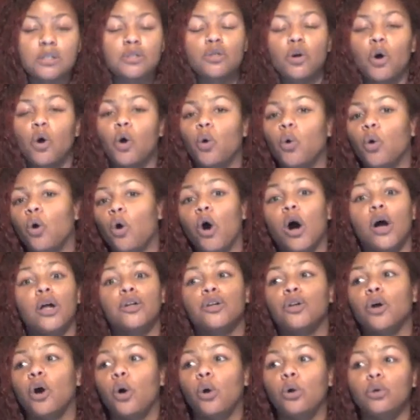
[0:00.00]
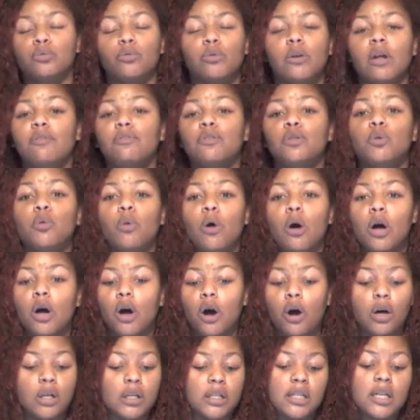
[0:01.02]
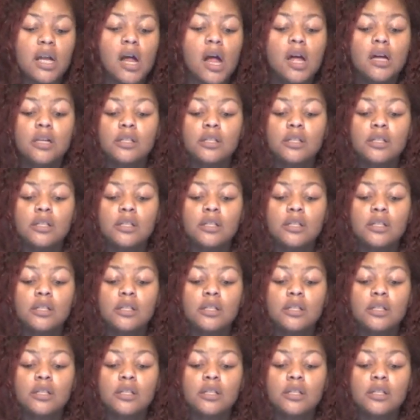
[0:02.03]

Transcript: So, or no, whatever you want to call it.